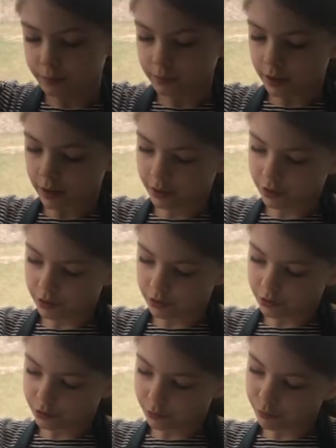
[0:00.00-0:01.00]
I'm going
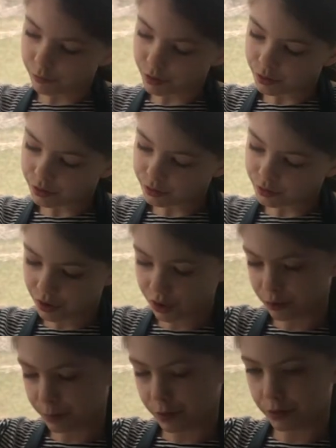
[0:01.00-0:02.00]
to do 1
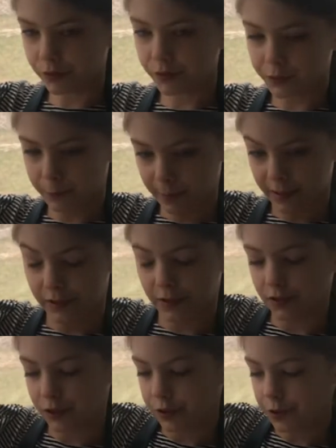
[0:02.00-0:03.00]
teaspoon for baking
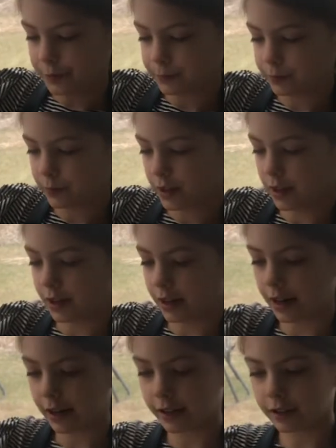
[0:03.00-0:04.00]
soda. And
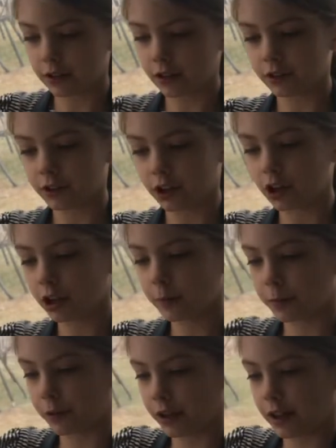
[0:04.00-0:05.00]
on the
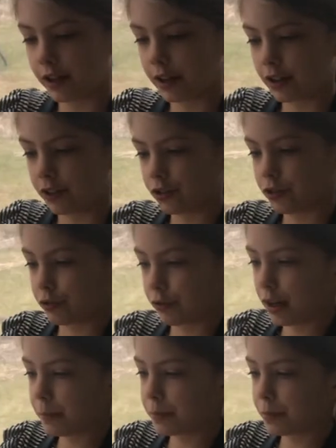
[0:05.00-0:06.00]
cardboard, I'm going to
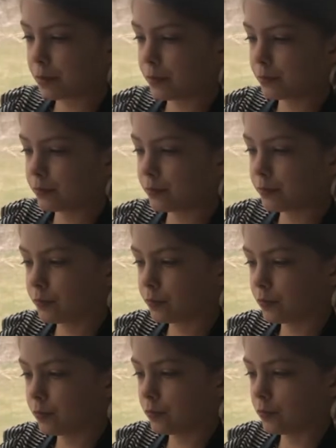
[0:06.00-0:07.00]
scrape
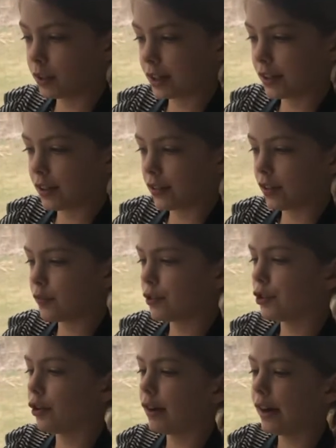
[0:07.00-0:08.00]
like this. If you
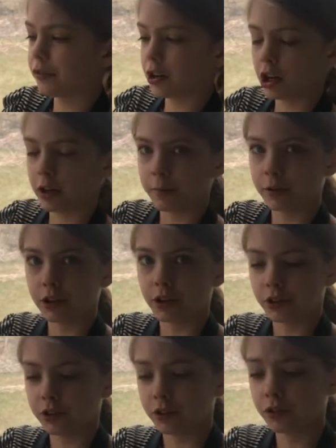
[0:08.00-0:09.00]
don't have cardboard
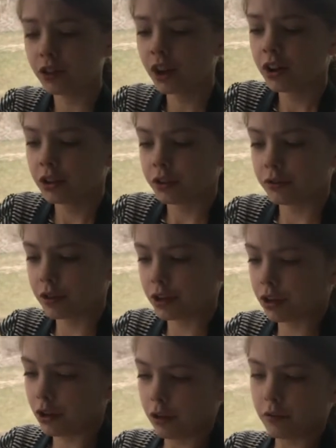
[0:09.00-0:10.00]
on yours, you can
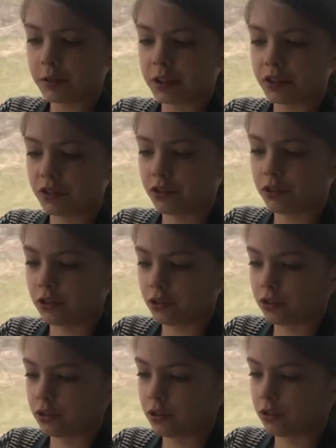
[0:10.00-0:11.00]
always
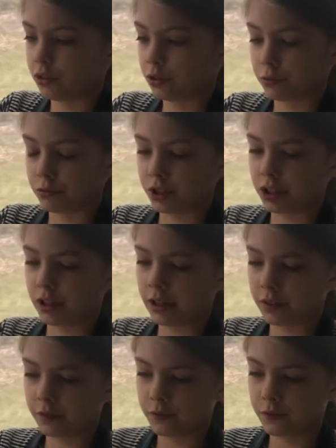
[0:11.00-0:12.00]
just use a
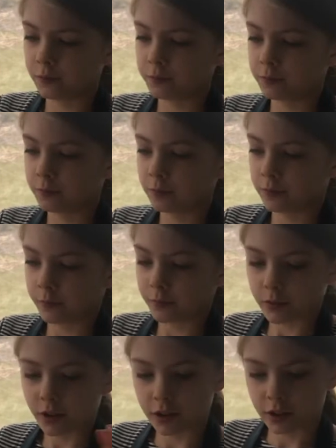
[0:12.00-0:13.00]
knife.
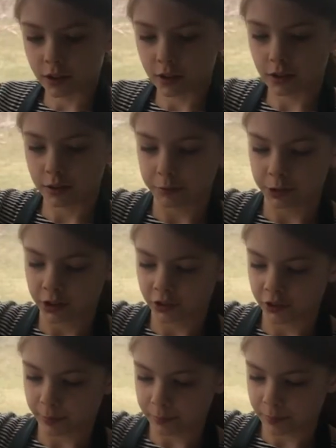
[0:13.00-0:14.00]
And I'm going to
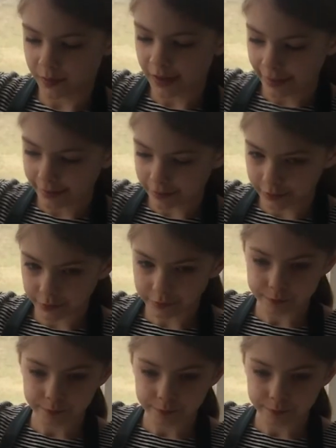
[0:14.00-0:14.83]
dump that in.